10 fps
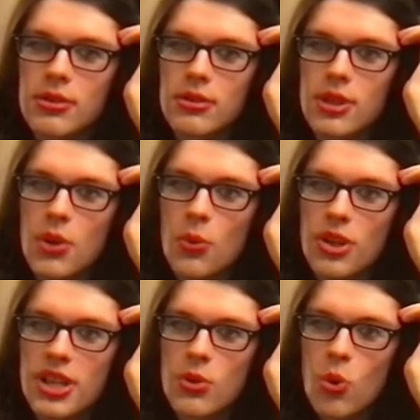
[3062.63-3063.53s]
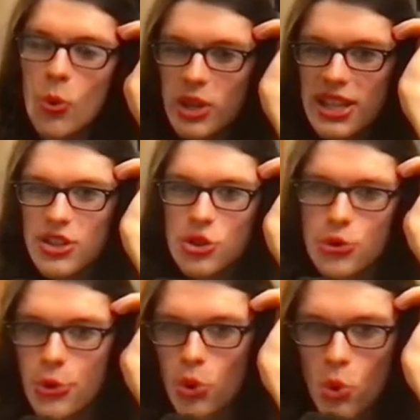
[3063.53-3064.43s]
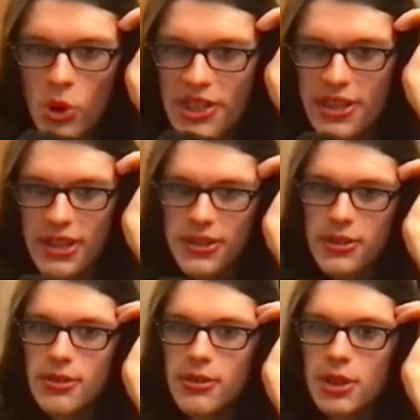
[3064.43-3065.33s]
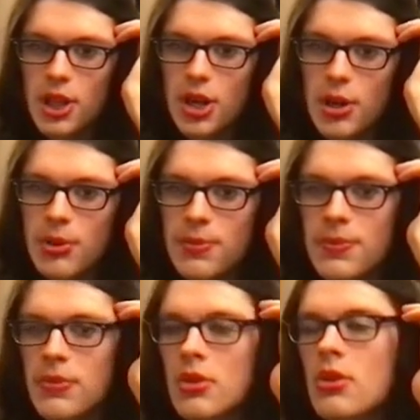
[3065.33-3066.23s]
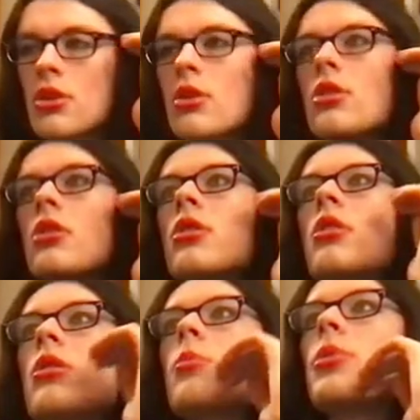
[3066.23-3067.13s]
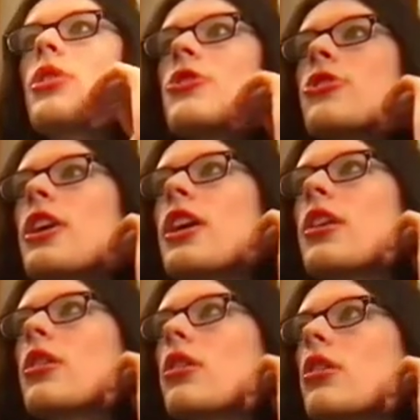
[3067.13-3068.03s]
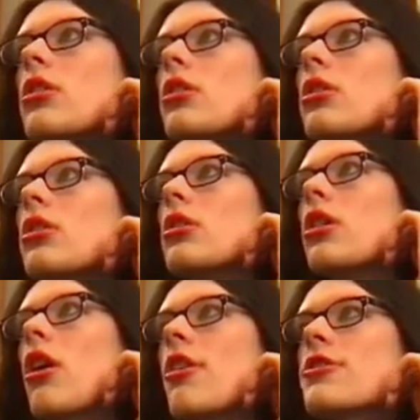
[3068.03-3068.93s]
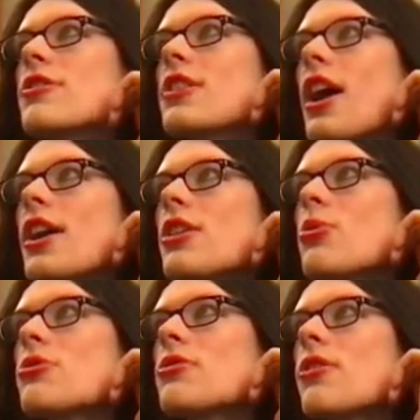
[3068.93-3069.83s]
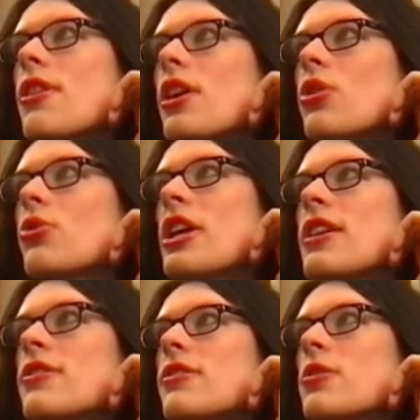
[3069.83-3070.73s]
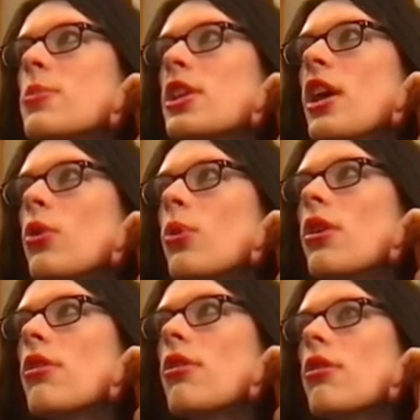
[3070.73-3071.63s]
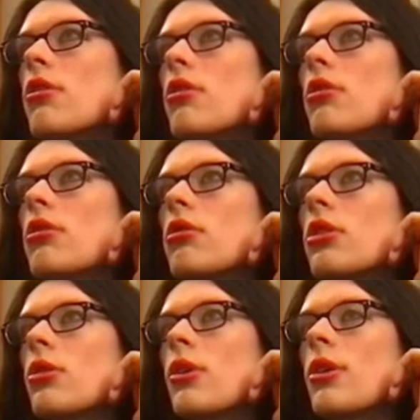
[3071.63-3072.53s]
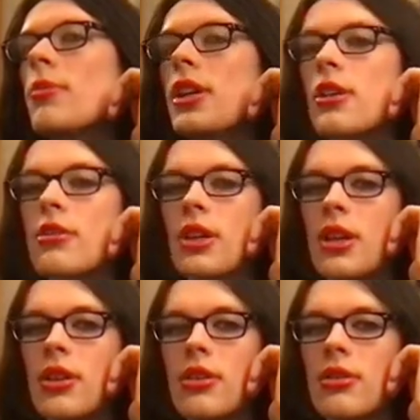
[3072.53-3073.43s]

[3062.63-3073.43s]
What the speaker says: and what we can do with it, you know? Because like our society wasn't all that great to begin with. You know what I mean? Like,